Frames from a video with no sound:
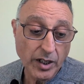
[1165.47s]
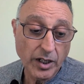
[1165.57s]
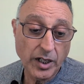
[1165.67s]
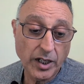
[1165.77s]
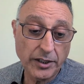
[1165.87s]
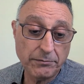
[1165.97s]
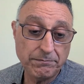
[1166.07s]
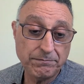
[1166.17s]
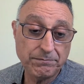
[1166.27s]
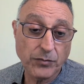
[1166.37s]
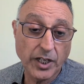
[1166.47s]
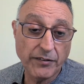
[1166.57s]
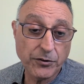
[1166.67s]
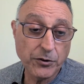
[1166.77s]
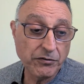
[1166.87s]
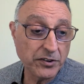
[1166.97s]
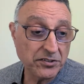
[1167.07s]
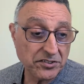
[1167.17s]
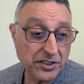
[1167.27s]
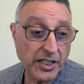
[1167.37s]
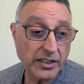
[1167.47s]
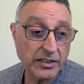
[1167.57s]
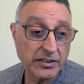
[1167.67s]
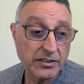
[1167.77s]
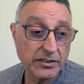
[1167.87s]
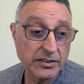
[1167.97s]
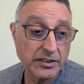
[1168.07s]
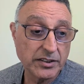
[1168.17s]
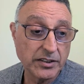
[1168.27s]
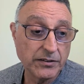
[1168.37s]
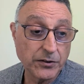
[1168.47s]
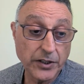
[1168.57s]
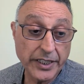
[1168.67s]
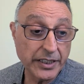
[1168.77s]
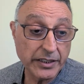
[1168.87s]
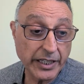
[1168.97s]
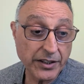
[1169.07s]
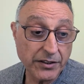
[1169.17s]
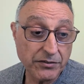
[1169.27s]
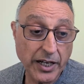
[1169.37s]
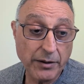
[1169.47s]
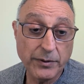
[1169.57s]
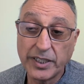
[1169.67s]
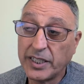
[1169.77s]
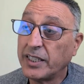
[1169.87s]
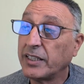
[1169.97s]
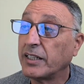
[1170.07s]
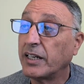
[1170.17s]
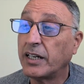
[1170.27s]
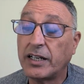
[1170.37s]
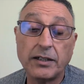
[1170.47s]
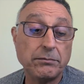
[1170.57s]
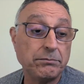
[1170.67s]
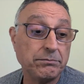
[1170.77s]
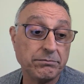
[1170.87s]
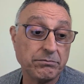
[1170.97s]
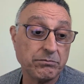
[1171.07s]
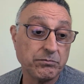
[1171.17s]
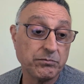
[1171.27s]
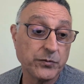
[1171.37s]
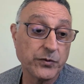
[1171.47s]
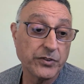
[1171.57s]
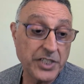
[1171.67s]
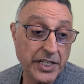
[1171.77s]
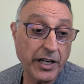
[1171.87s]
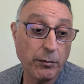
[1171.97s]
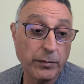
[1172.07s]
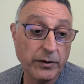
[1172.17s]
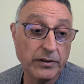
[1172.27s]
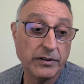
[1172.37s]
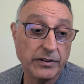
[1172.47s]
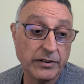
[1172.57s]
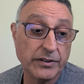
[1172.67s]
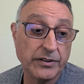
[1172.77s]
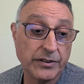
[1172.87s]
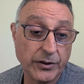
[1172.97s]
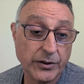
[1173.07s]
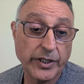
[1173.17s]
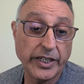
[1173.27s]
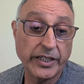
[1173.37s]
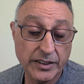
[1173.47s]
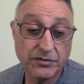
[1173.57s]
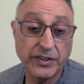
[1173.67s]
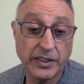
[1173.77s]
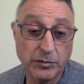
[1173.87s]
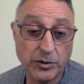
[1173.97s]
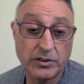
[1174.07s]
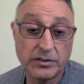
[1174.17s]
um, if you feel stuck for any length of time, um, seek help. Okay, it's available,